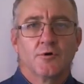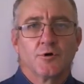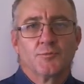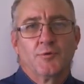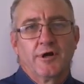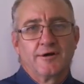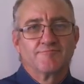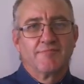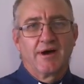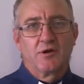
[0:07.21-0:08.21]
Good morning
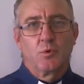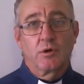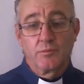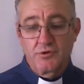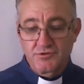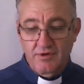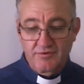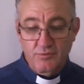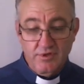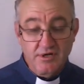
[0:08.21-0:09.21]
and welcome to the
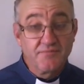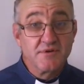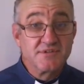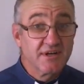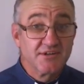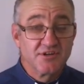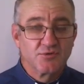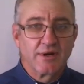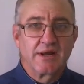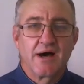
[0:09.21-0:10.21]
Service with the Difference. It is
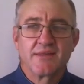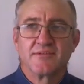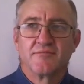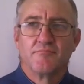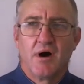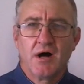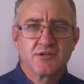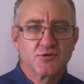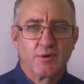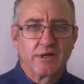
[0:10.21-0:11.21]
the 29th of March
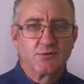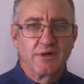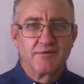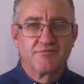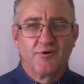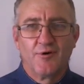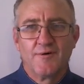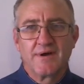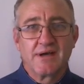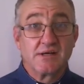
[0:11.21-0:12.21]

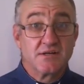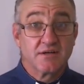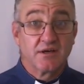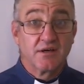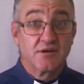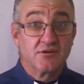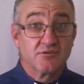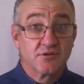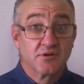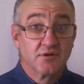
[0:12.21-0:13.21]
2024. It
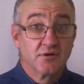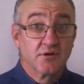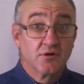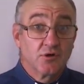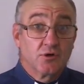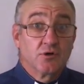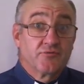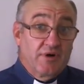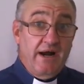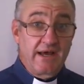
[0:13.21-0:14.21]
is Good
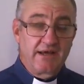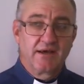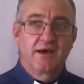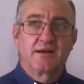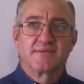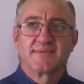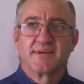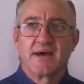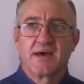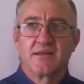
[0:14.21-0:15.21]
Friday and it's the
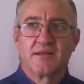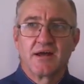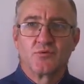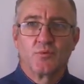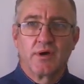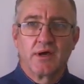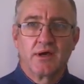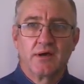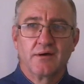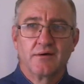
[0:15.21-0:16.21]
day that we